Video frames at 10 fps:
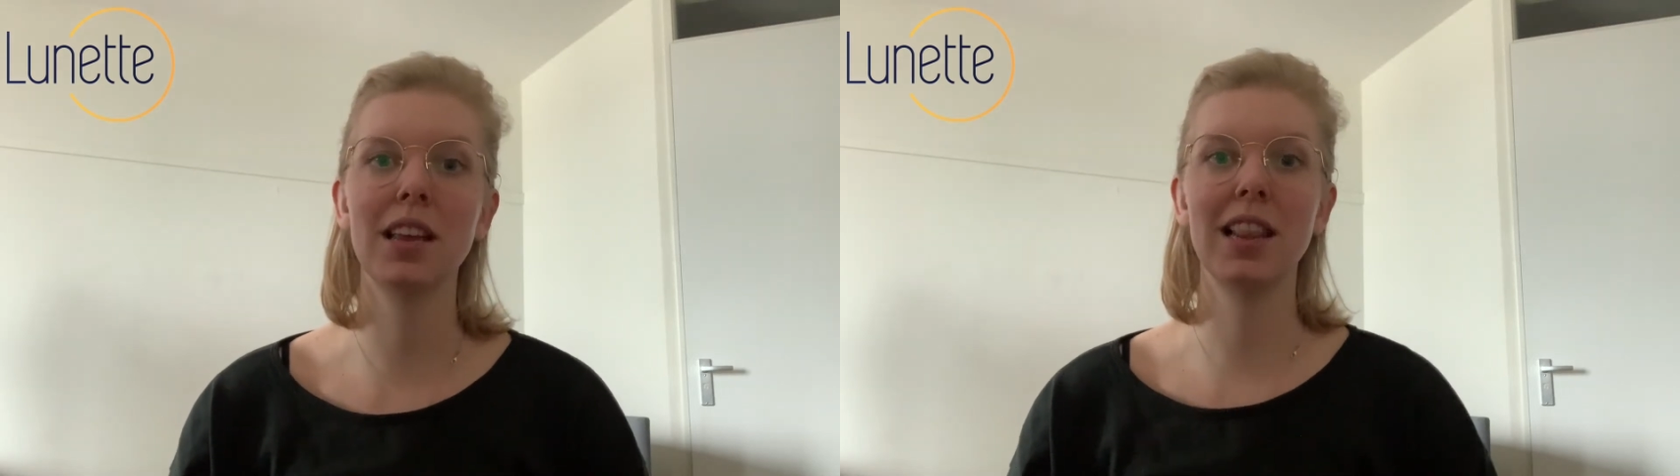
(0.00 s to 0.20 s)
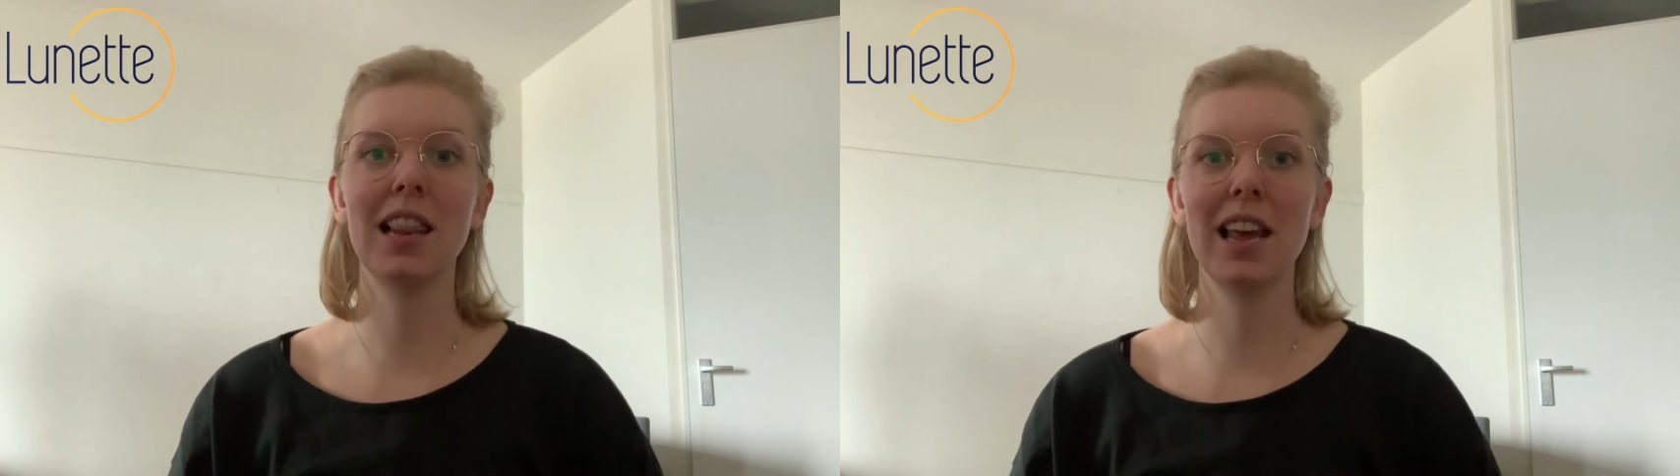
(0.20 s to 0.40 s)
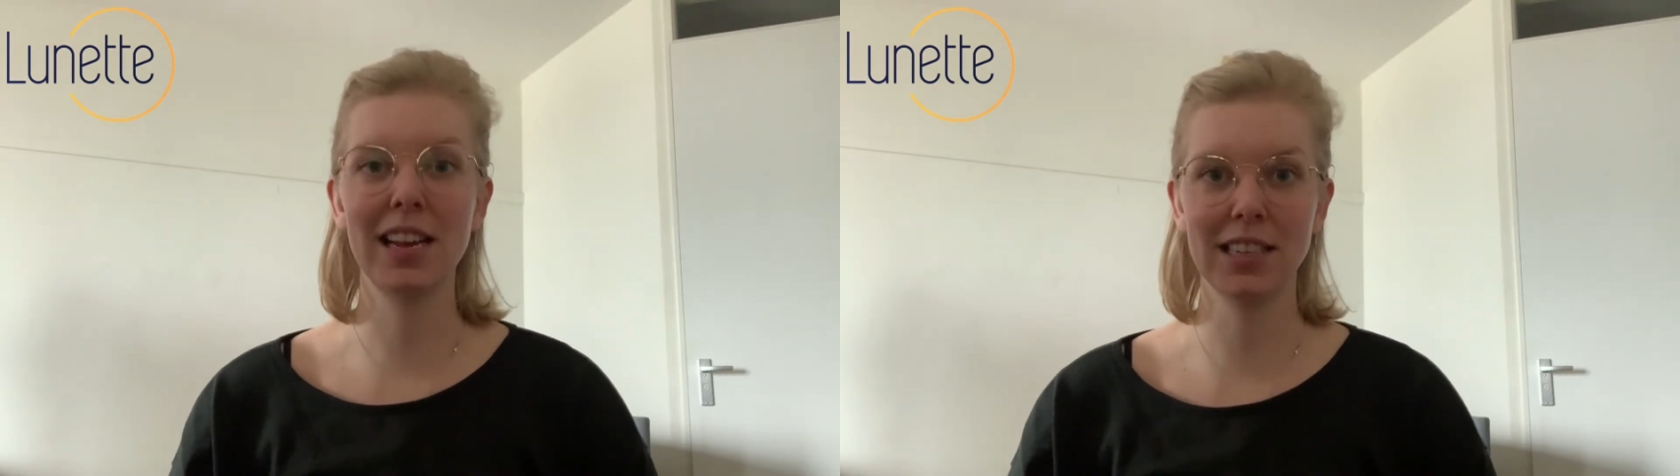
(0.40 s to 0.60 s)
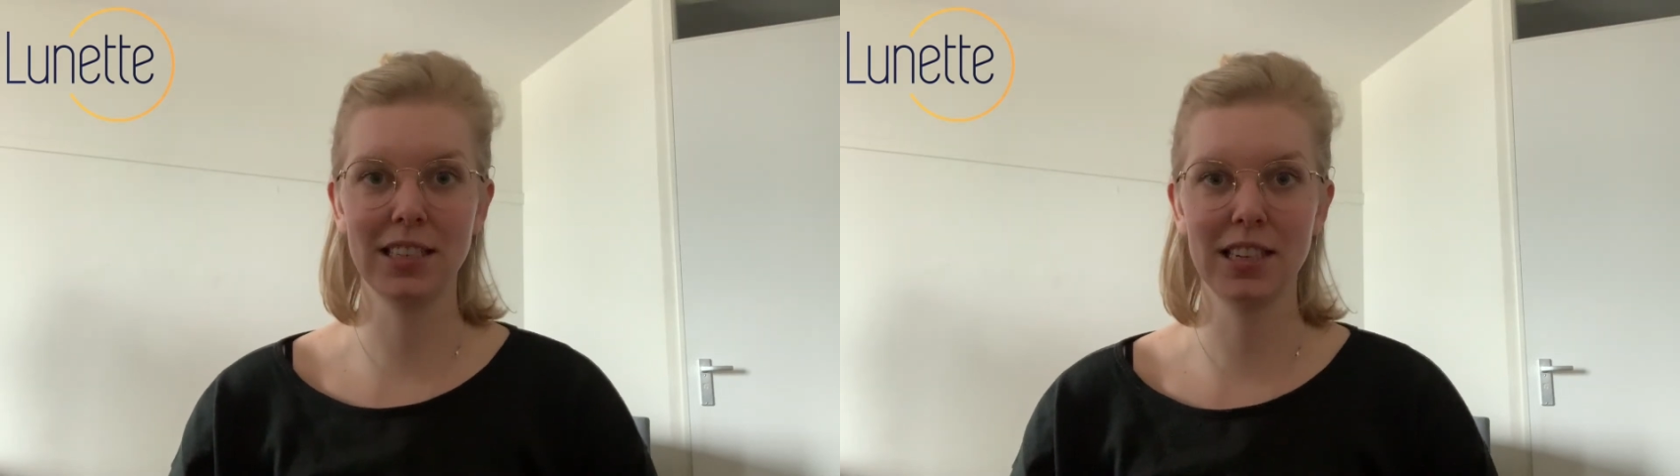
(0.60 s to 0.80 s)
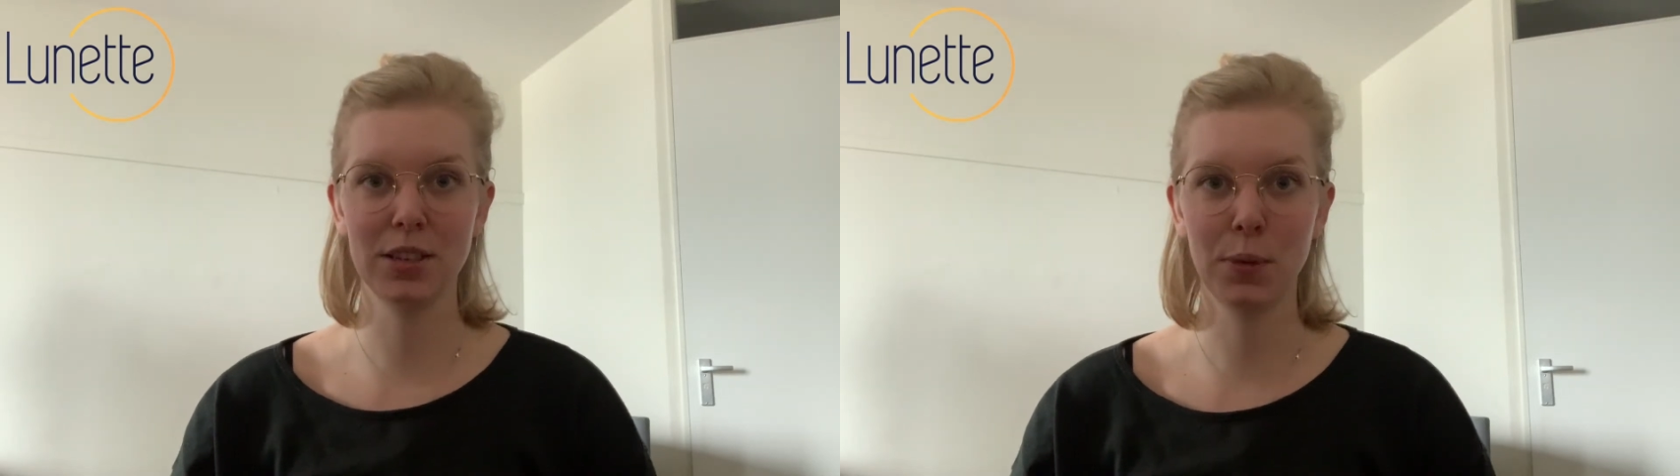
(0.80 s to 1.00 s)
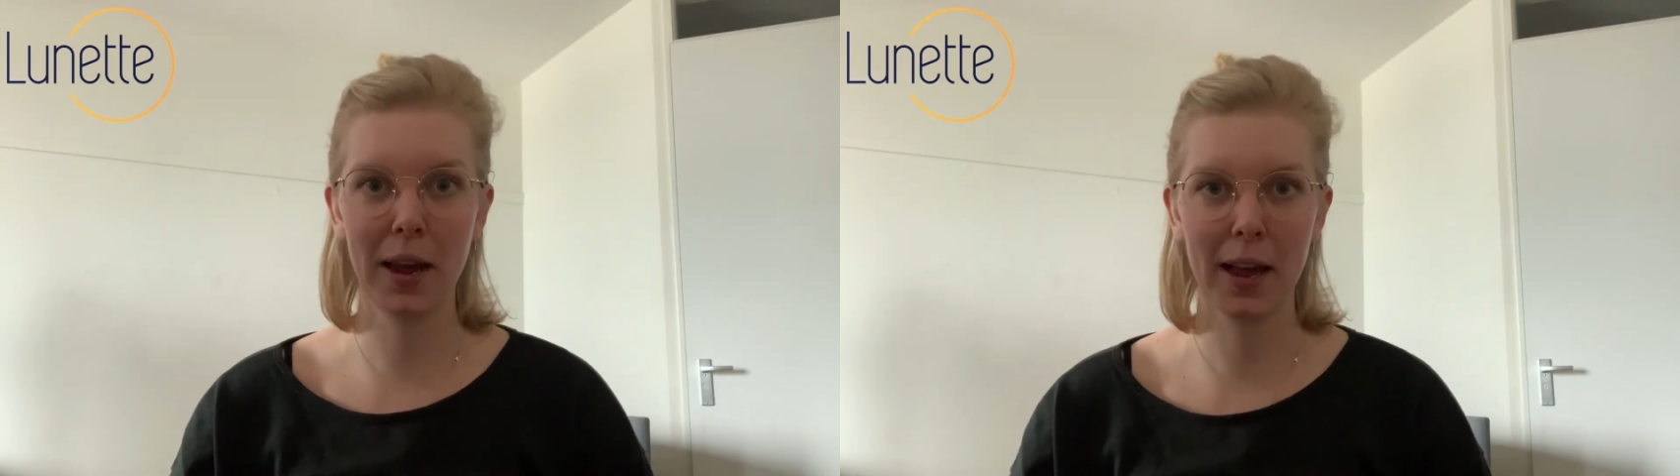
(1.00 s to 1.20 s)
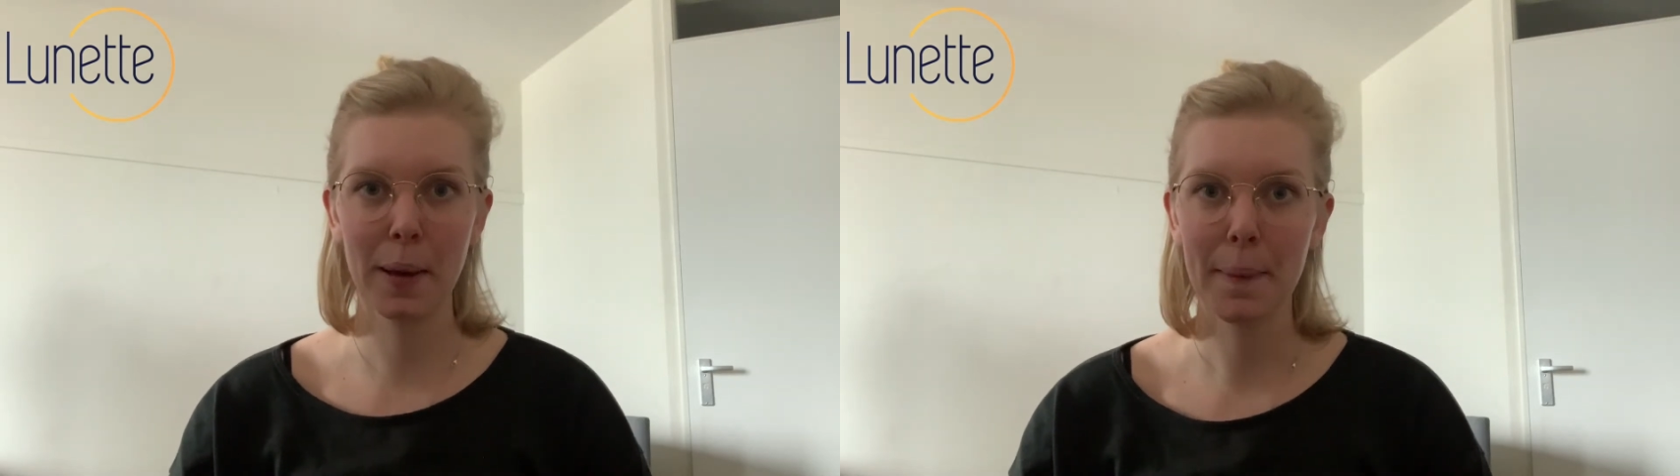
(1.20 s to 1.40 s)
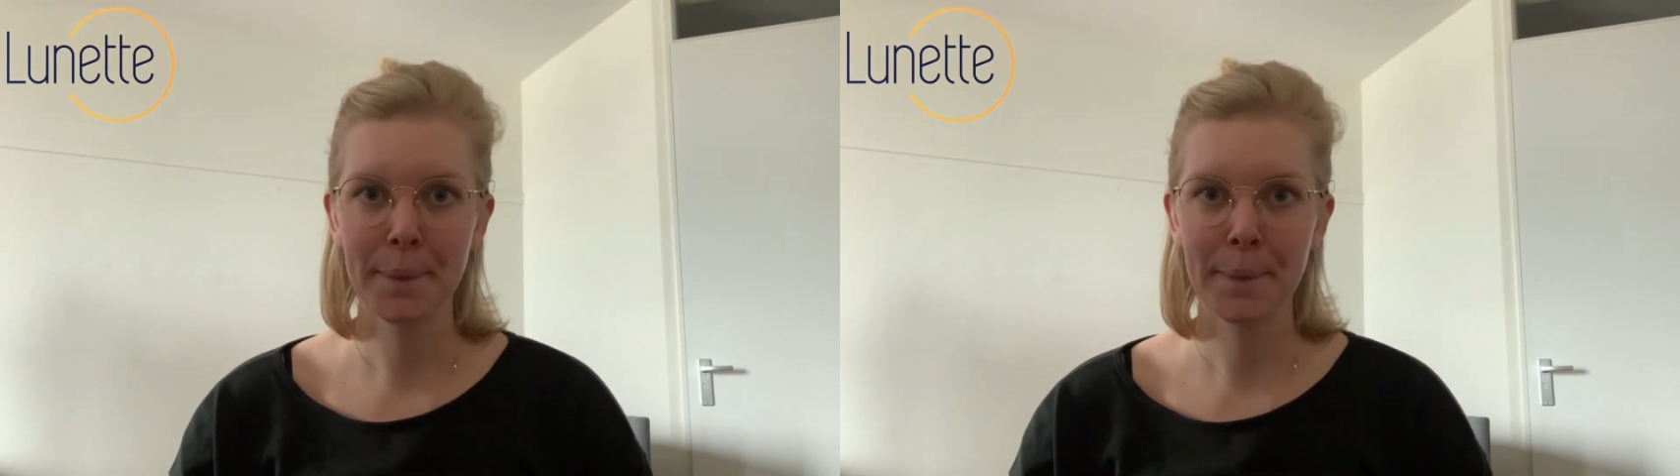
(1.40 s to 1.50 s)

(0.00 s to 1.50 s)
that later this week.